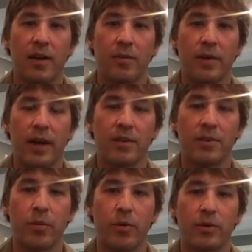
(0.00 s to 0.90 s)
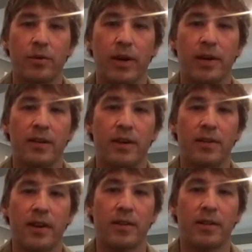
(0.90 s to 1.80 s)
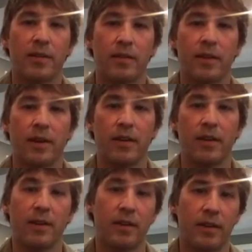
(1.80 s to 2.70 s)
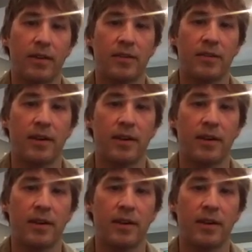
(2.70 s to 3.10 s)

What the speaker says: yeah, it's important to recognize that and it's